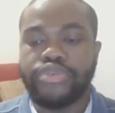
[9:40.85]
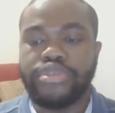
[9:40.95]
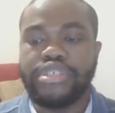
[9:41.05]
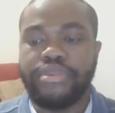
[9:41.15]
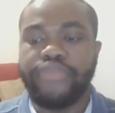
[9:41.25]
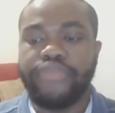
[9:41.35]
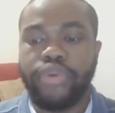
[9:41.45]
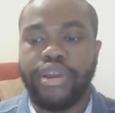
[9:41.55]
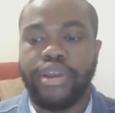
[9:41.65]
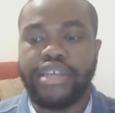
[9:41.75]
with some of the
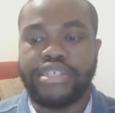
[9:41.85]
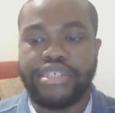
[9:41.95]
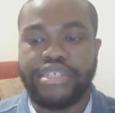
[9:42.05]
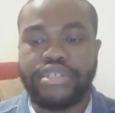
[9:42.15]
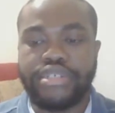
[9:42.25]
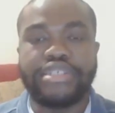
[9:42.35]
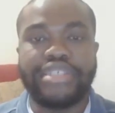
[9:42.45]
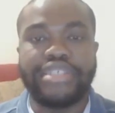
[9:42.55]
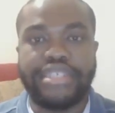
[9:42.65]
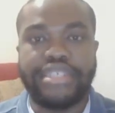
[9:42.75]
organizations
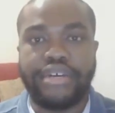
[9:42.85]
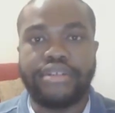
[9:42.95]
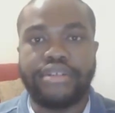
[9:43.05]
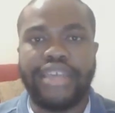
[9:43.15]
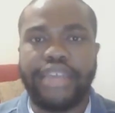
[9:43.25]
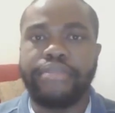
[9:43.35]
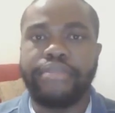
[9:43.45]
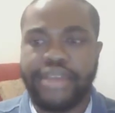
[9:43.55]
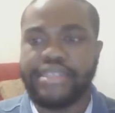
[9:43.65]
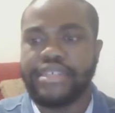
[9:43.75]
detailed in
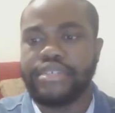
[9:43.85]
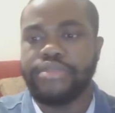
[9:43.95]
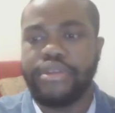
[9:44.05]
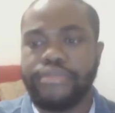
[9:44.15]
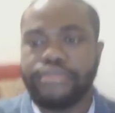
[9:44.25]
my assessment.